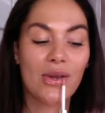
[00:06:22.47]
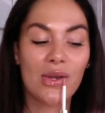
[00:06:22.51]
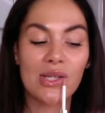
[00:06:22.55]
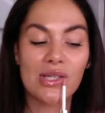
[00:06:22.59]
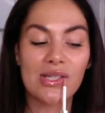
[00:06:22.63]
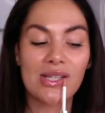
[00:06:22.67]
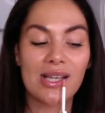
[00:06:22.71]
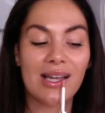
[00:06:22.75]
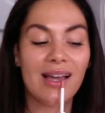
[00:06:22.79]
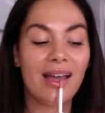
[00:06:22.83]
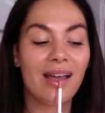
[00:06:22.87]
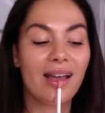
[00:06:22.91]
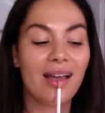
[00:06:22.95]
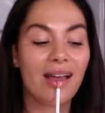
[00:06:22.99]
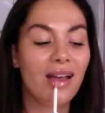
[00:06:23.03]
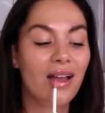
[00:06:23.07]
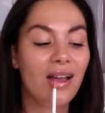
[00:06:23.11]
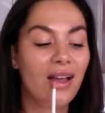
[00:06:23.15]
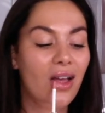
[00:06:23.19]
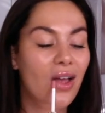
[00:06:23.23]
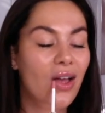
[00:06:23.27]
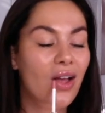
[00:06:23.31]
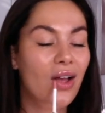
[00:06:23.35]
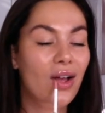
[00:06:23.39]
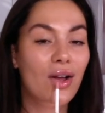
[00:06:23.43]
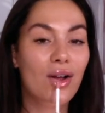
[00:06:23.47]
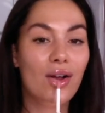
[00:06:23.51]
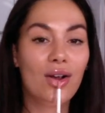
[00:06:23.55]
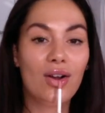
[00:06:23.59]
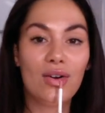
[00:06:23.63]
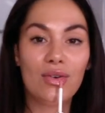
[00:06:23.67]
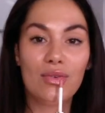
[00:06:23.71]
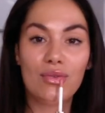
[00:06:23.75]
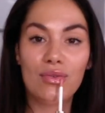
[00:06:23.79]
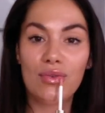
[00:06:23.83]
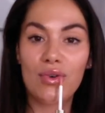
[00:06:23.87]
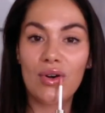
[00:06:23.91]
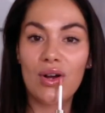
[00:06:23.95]
it's like a
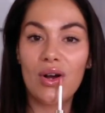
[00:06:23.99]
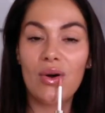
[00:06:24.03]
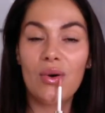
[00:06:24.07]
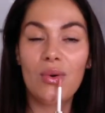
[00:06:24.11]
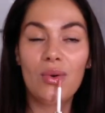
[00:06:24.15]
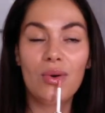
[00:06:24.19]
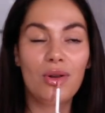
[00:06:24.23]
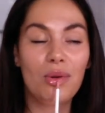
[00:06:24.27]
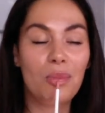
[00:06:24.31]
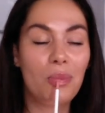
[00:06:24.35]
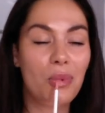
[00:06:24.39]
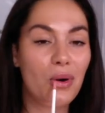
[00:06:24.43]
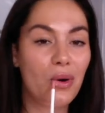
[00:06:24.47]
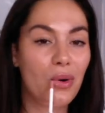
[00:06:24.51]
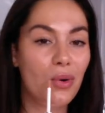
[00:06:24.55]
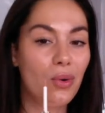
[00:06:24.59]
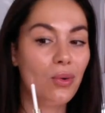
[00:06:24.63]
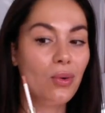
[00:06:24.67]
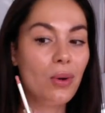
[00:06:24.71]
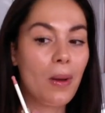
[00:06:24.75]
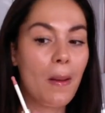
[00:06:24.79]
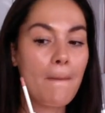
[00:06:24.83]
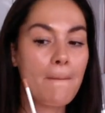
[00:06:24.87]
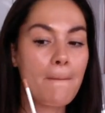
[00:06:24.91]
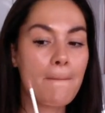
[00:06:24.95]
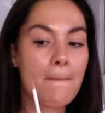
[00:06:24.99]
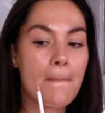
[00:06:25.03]
rollable